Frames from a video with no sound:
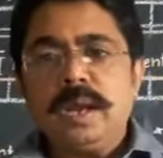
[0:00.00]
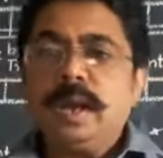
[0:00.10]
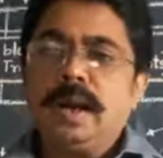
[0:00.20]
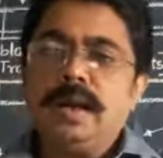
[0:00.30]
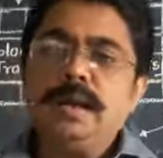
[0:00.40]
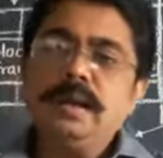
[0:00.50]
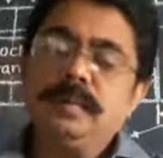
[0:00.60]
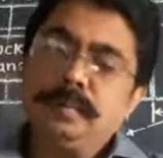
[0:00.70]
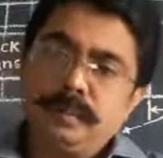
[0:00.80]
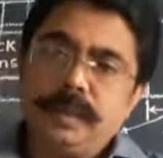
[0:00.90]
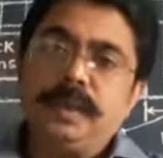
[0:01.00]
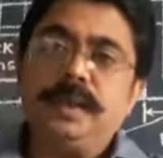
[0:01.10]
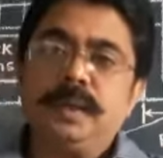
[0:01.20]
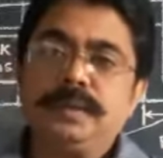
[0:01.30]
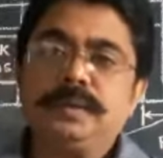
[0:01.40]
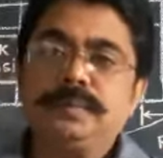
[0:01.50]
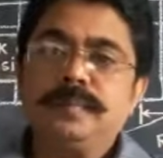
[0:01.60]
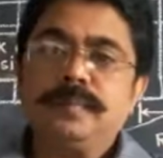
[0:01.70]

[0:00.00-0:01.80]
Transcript: and periods.